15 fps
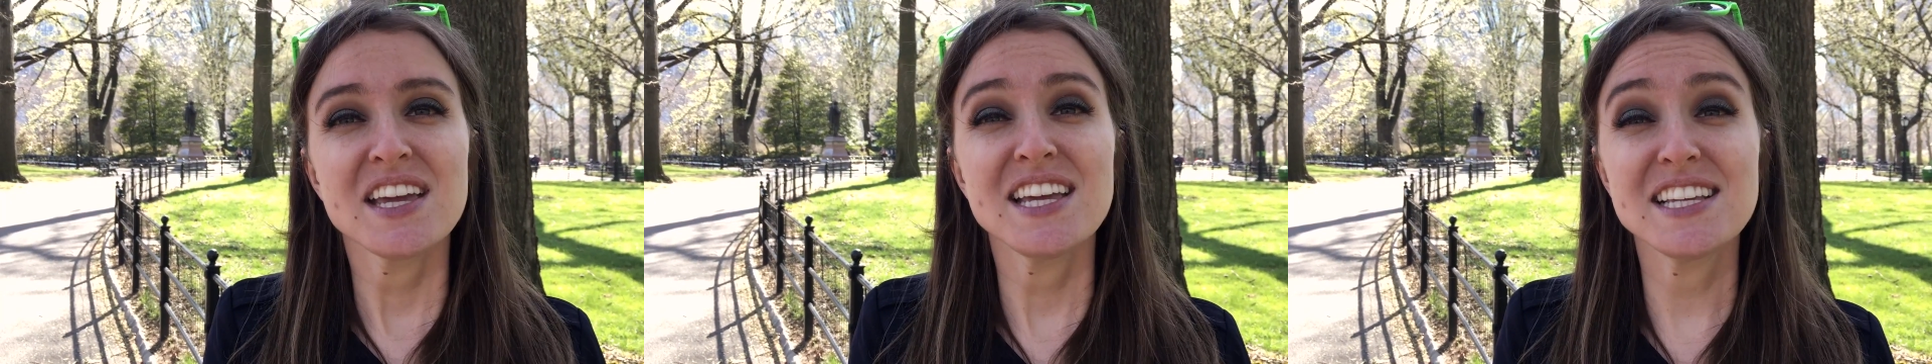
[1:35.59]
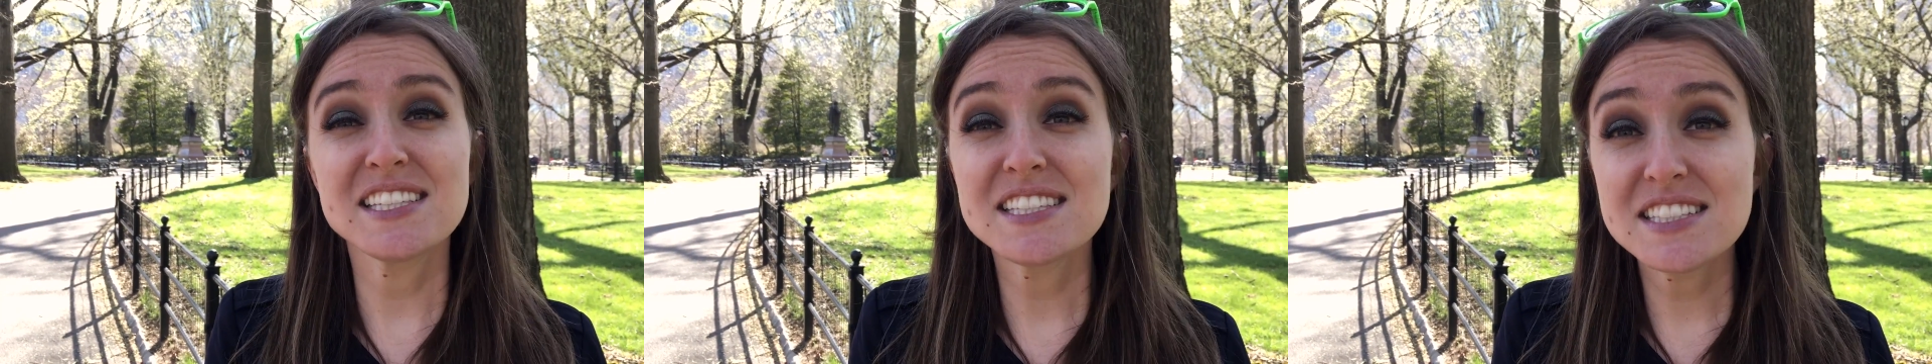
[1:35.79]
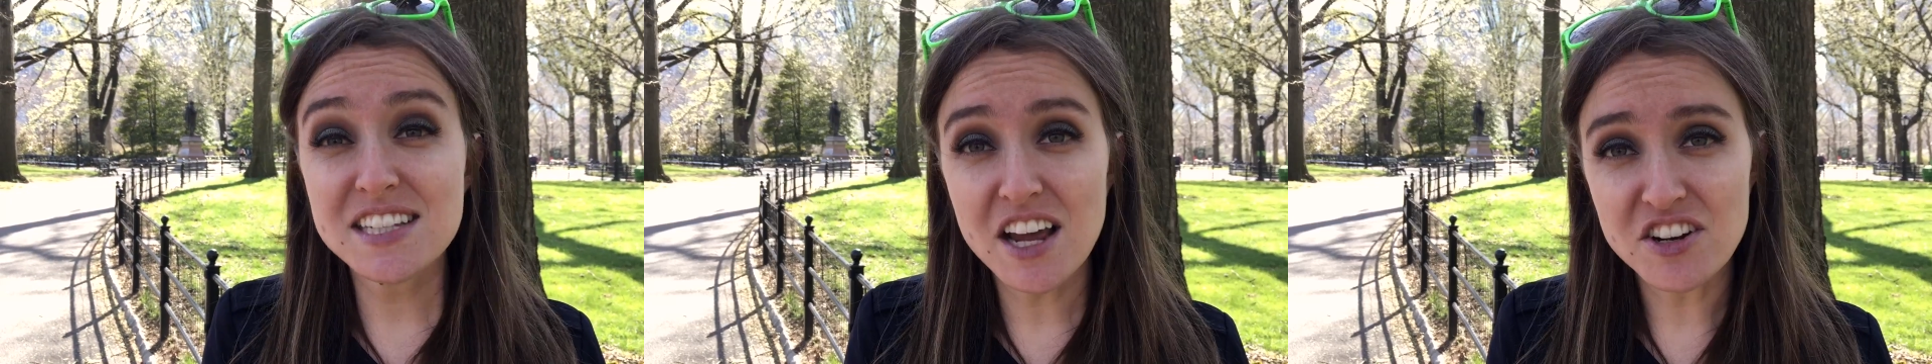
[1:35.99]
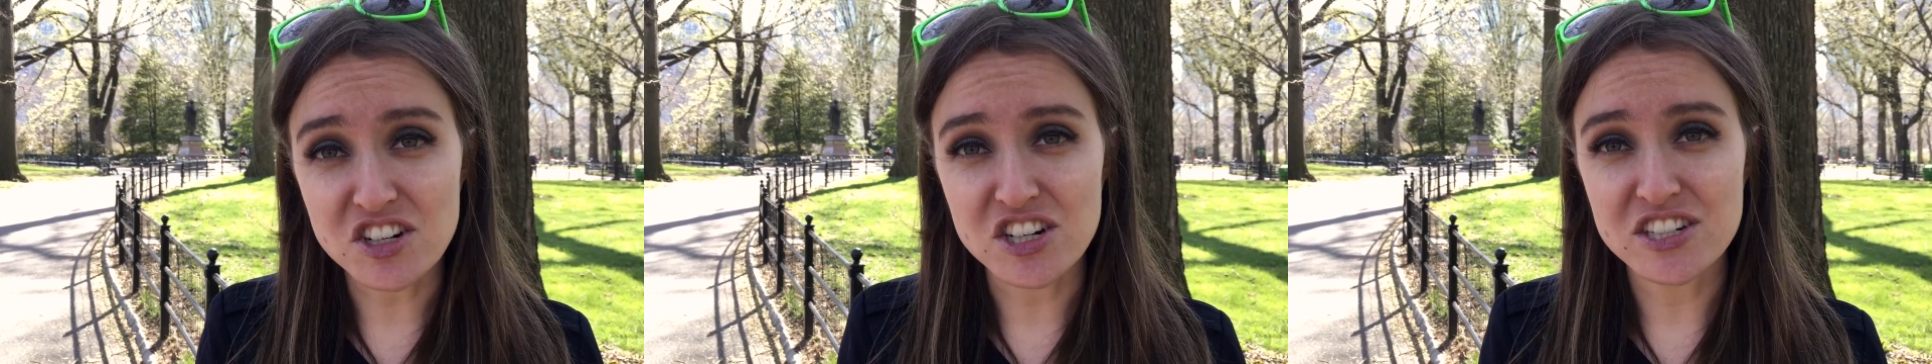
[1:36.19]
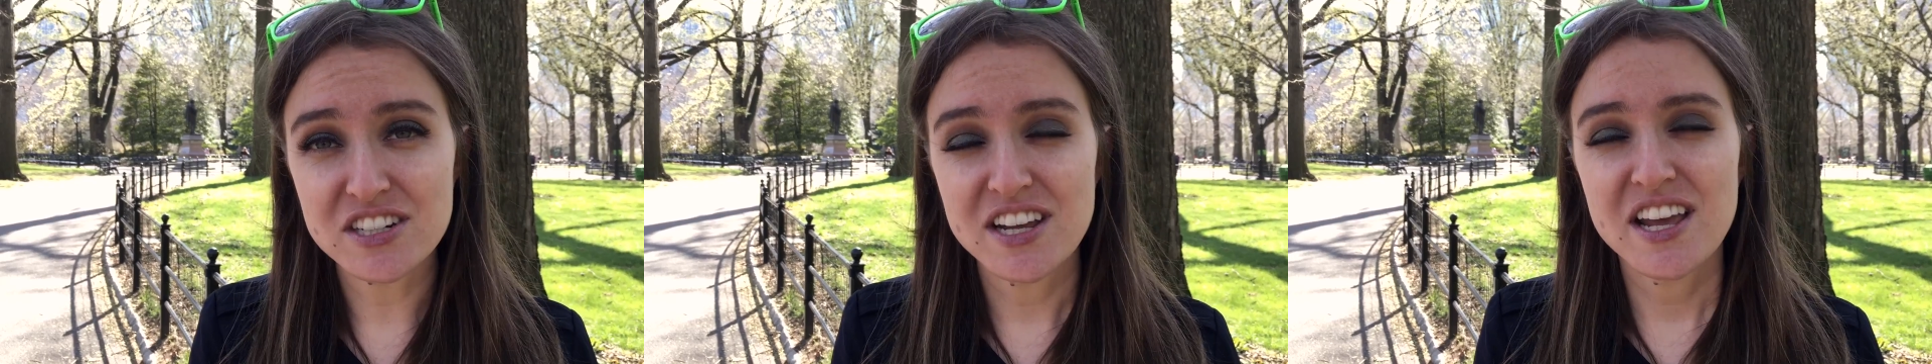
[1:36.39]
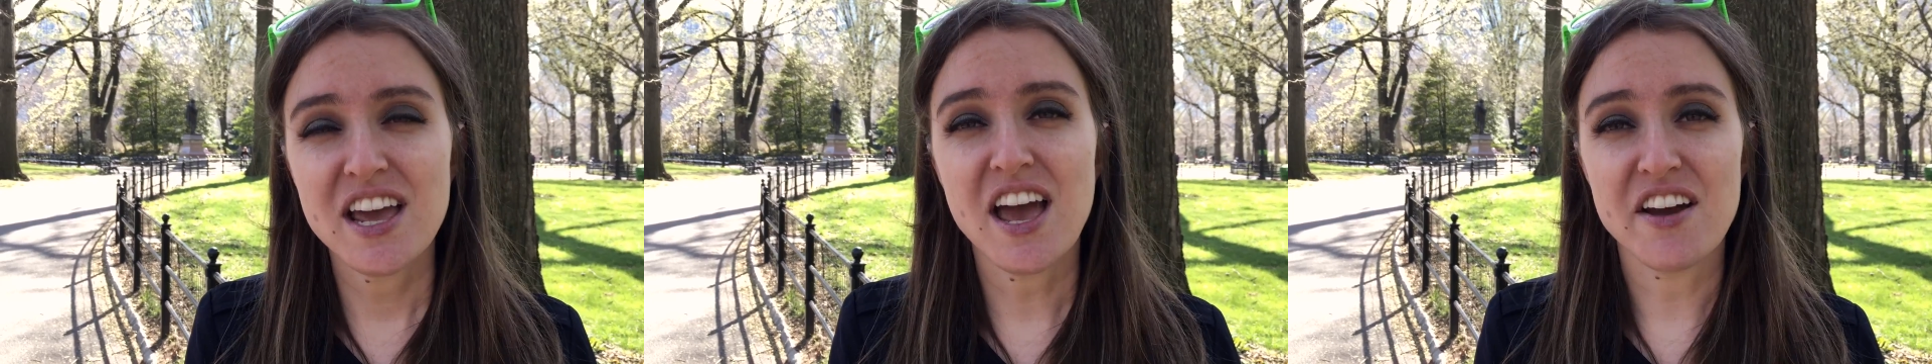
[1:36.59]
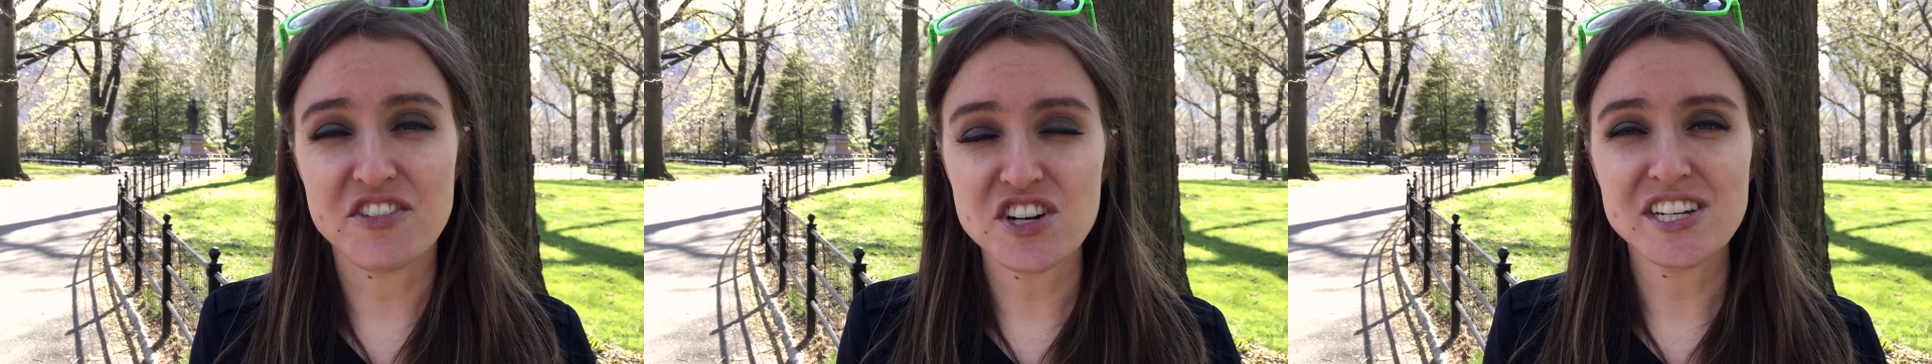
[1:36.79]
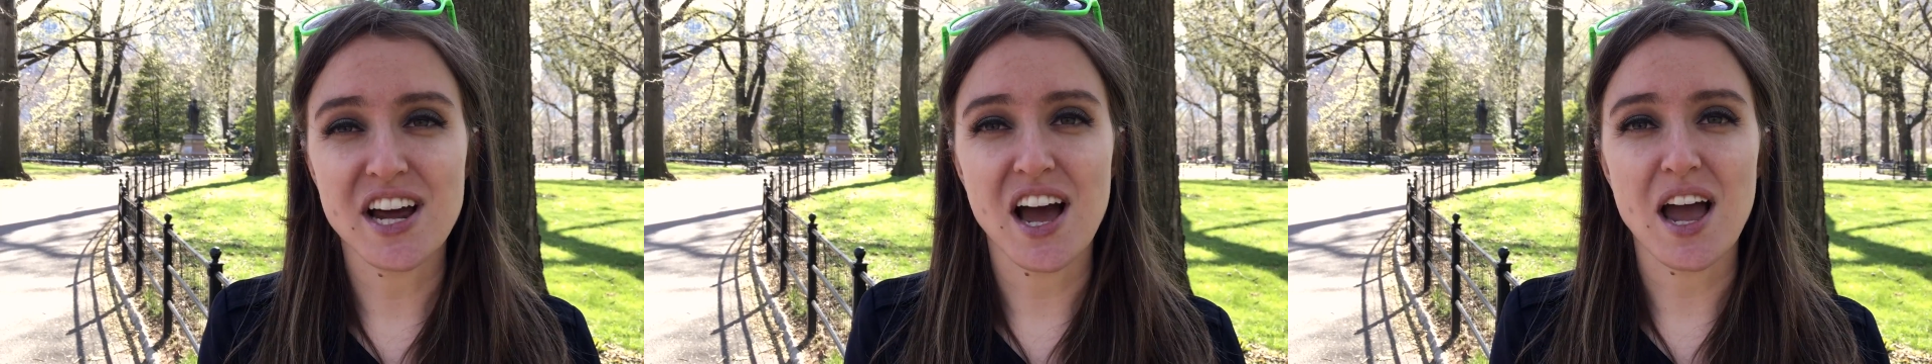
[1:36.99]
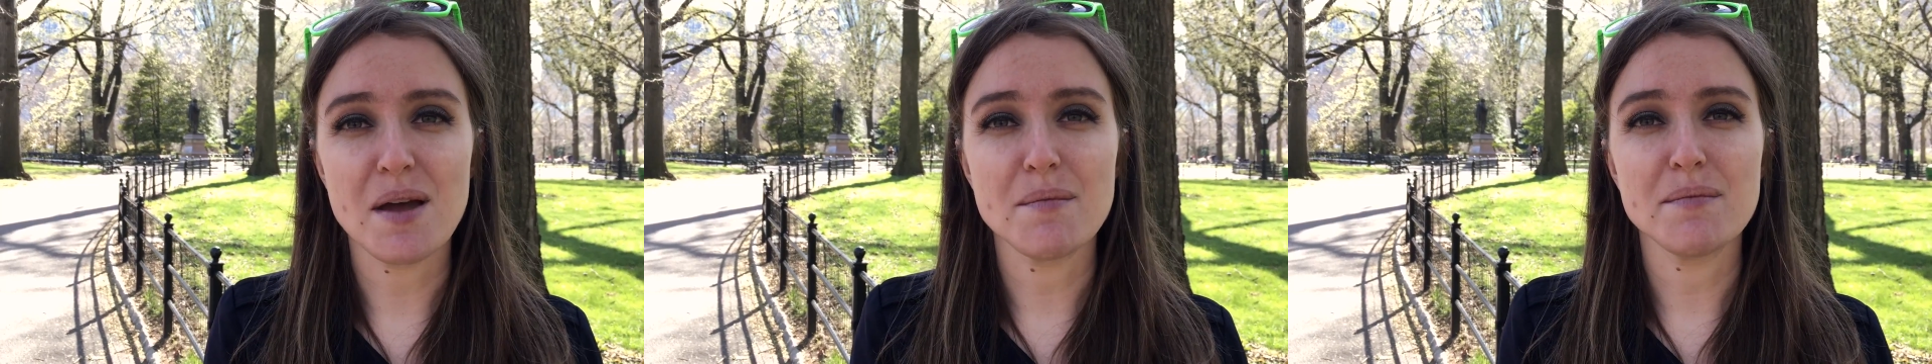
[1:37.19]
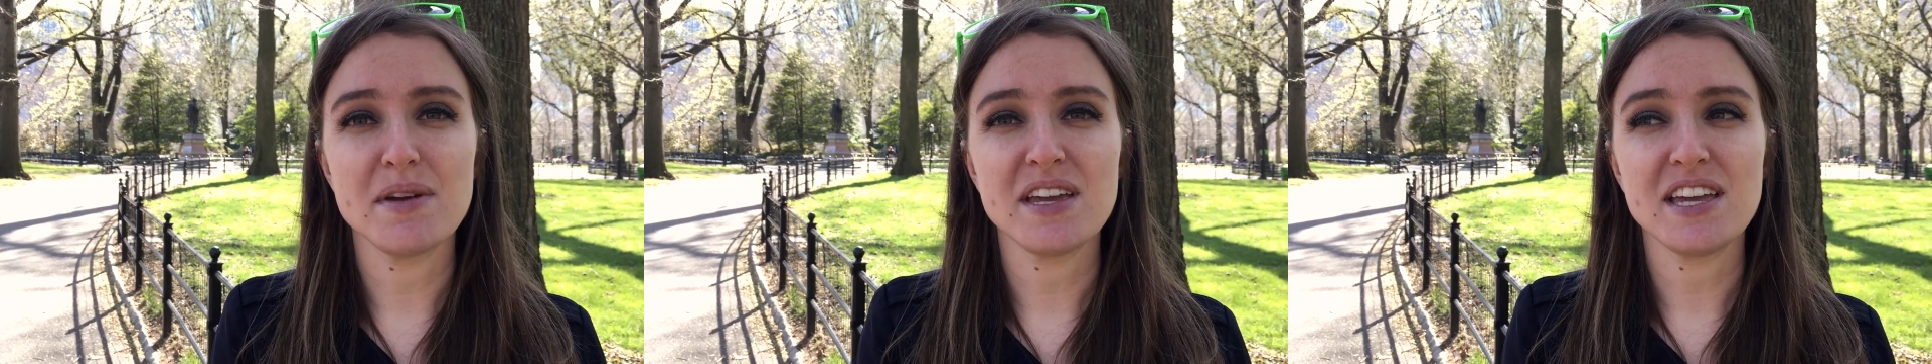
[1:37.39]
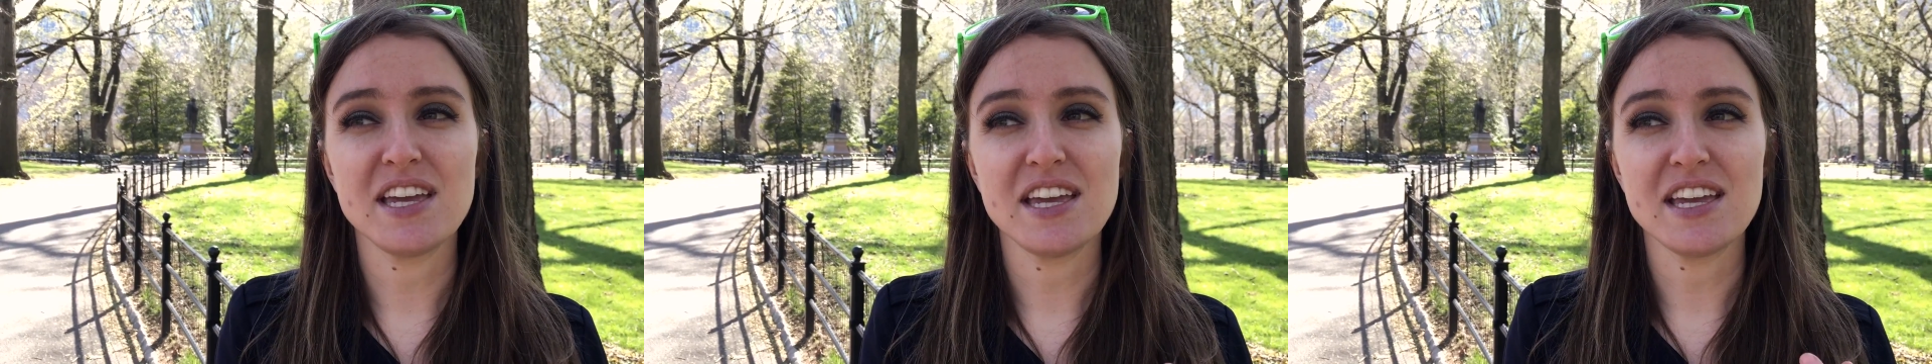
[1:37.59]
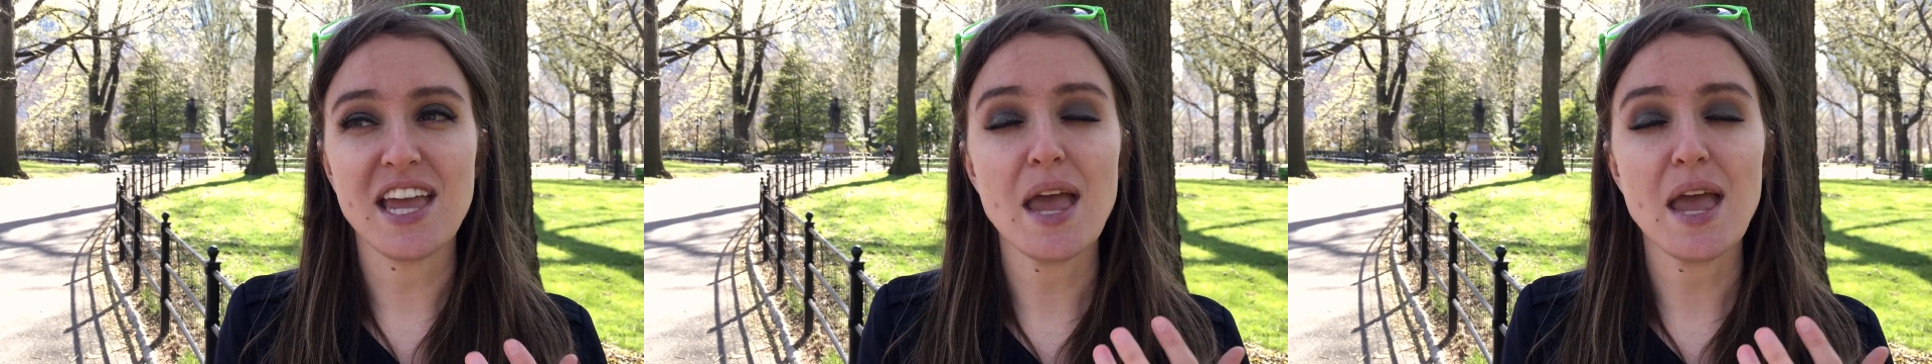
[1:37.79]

He stuttered every time he